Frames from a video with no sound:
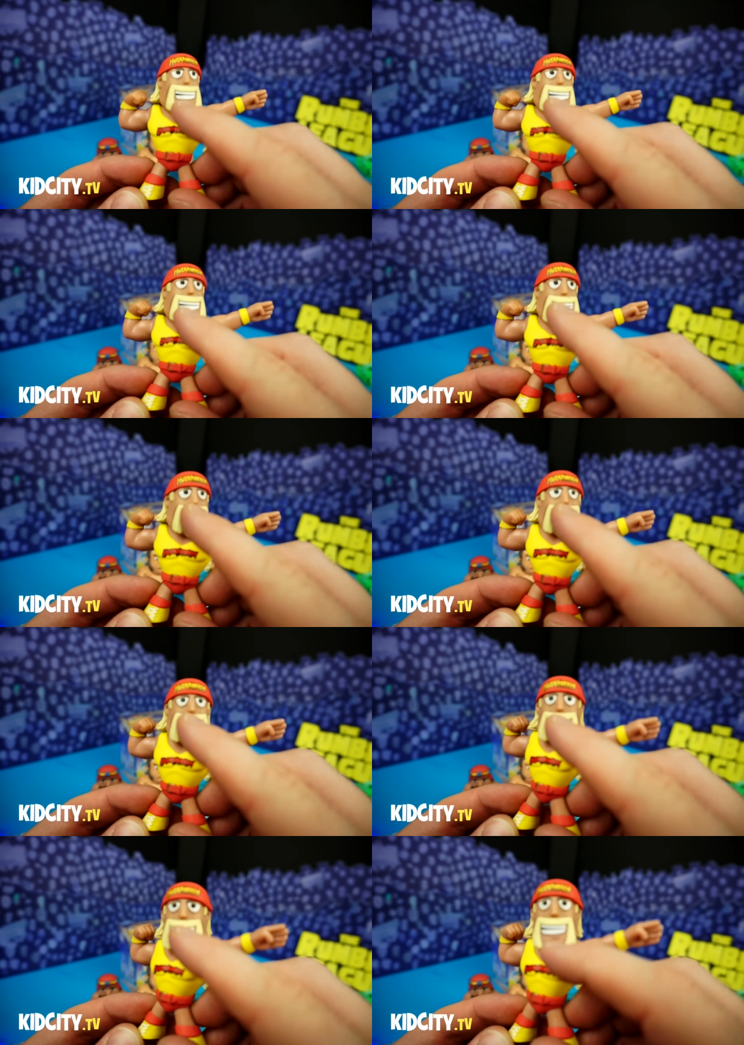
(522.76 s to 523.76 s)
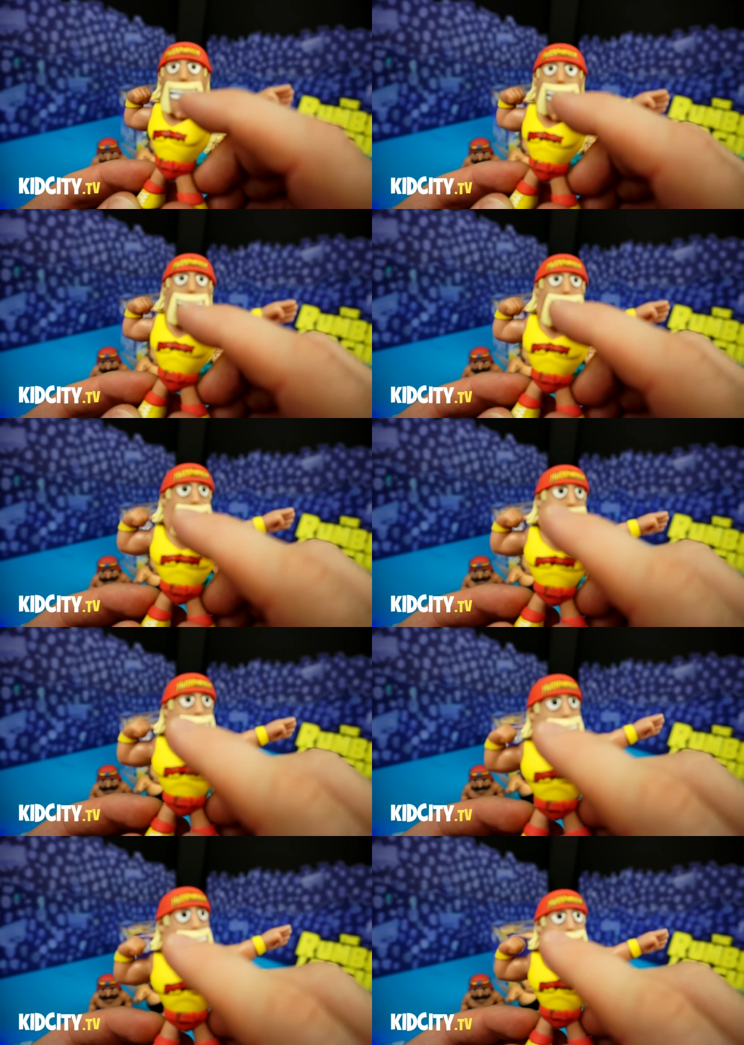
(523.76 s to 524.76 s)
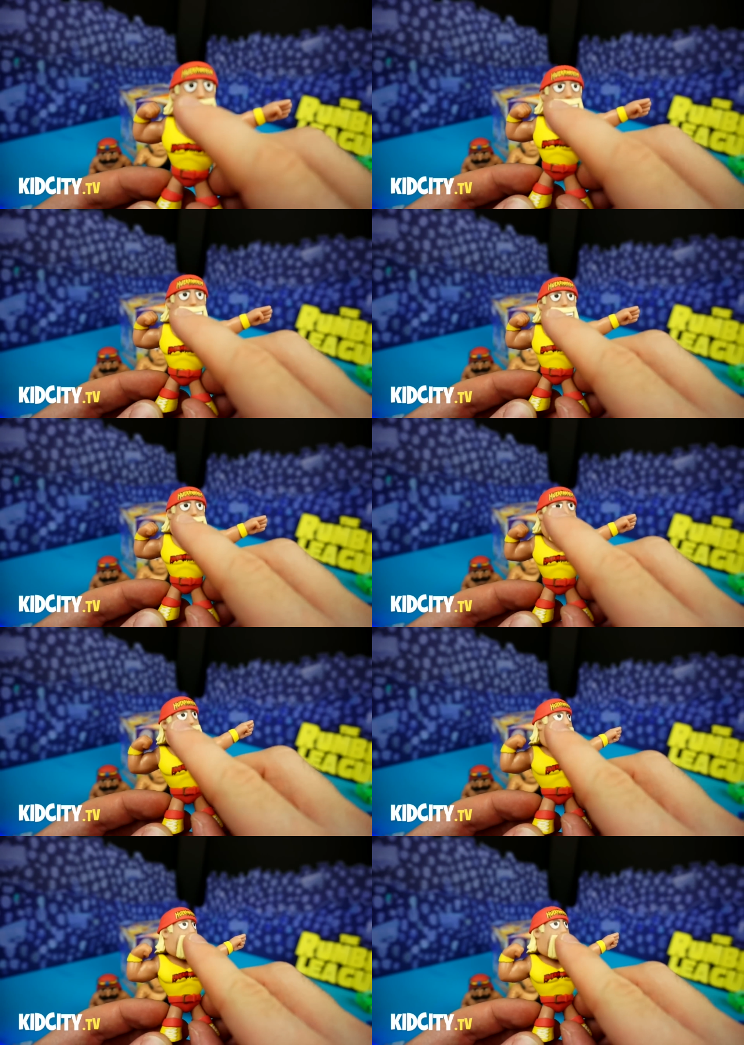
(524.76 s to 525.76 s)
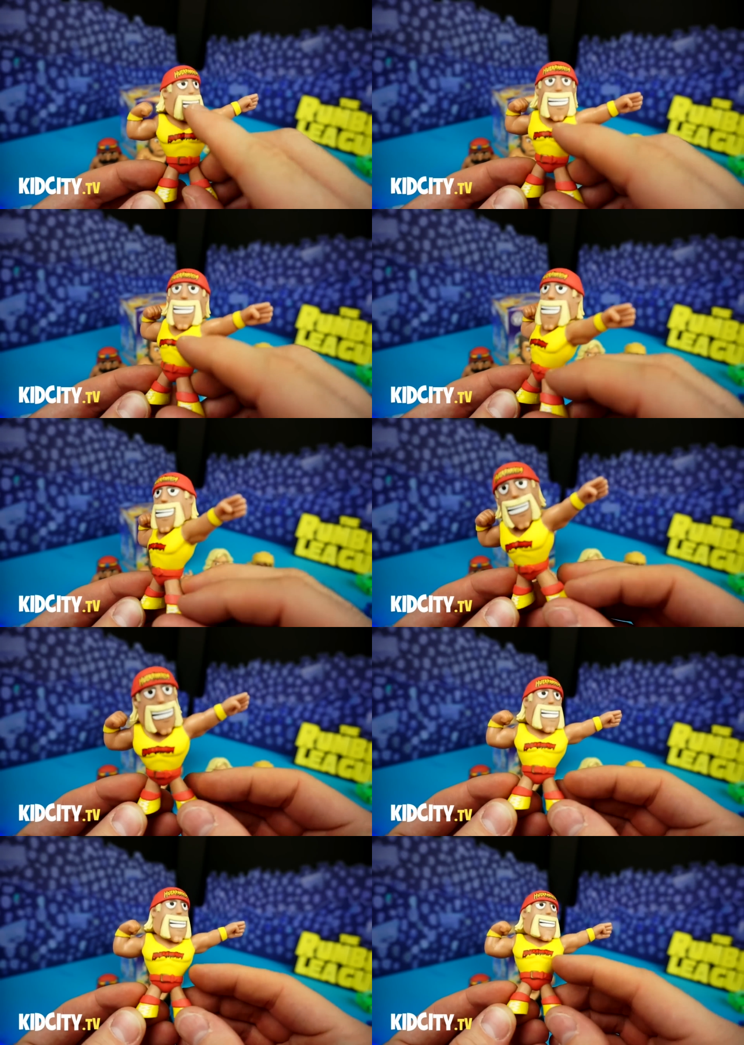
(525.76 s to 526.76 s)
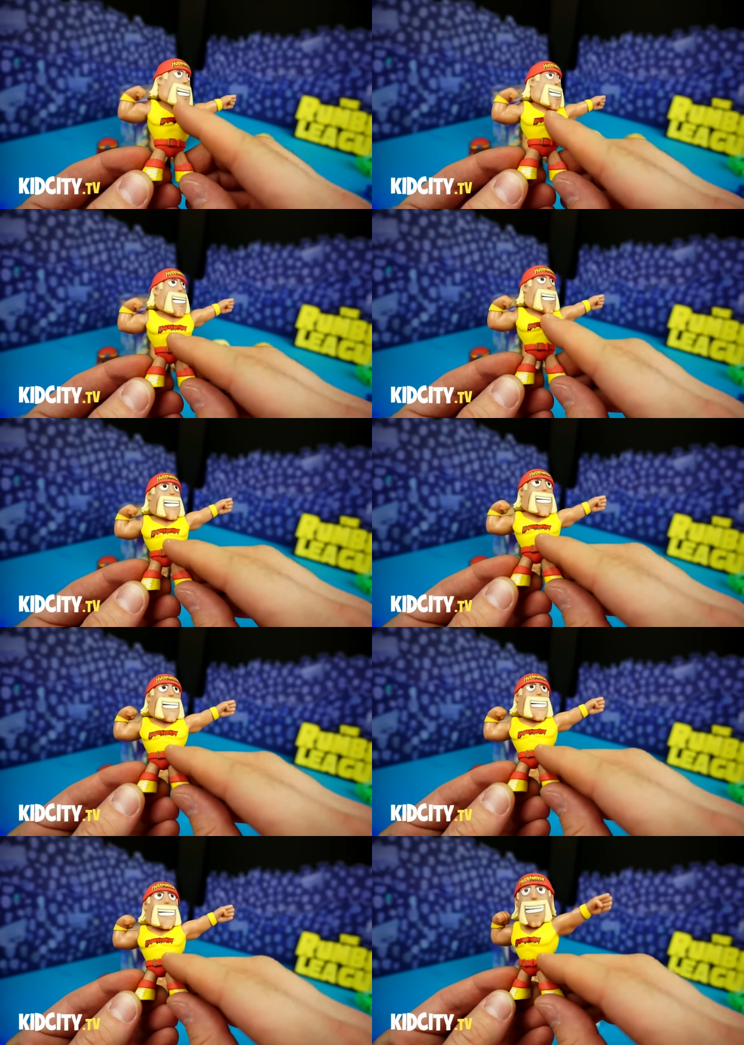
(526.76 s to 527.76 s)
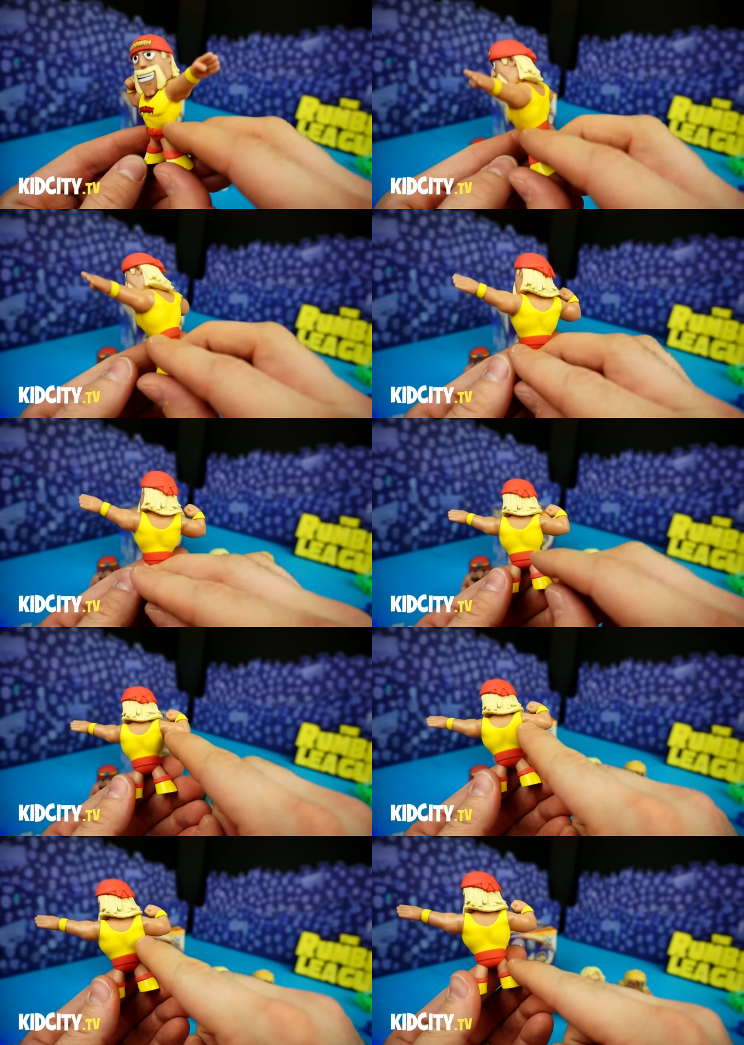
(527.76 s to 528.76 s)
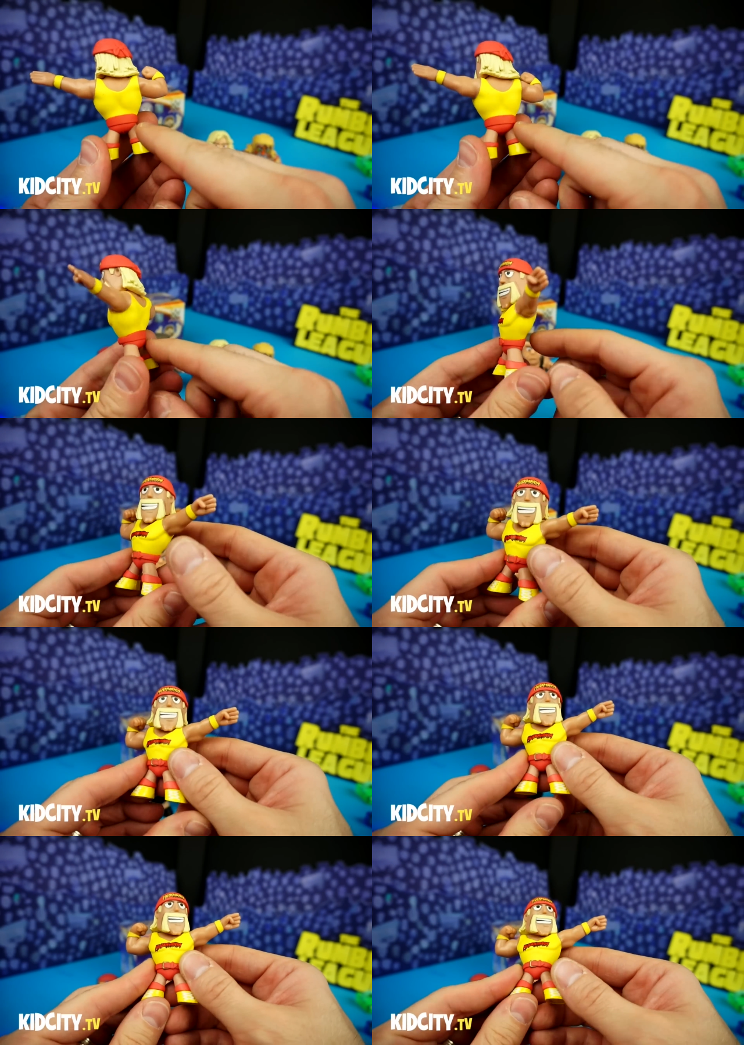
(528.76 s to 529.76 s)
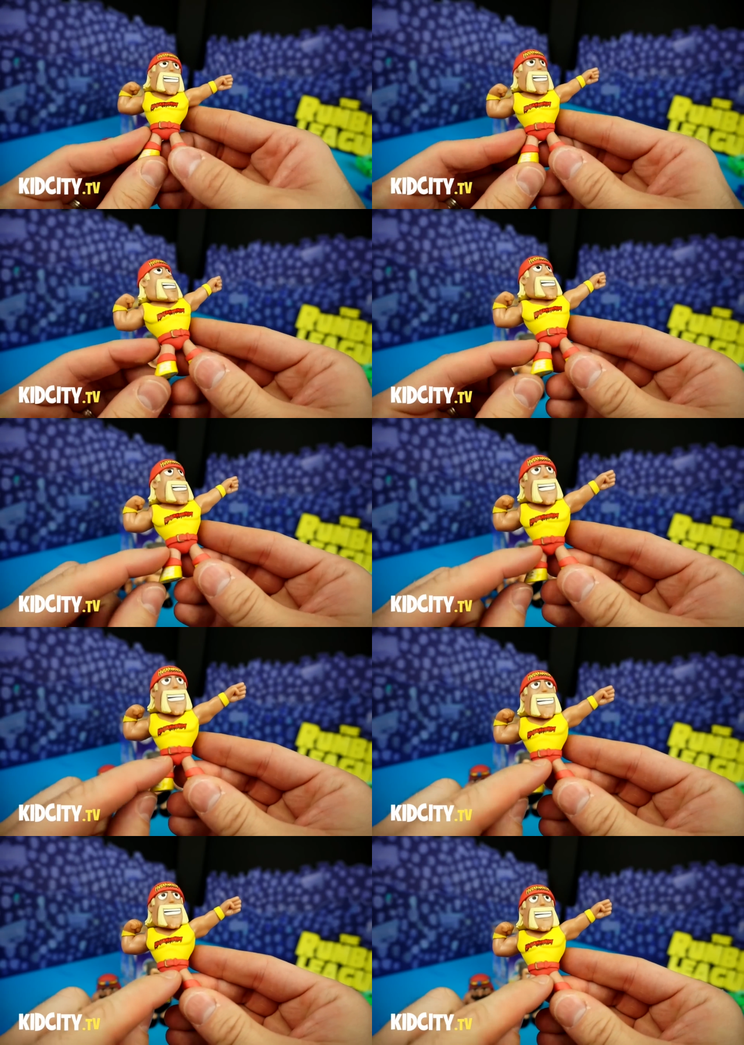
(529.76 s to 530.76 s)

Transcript: Nobody's mouth can be seen.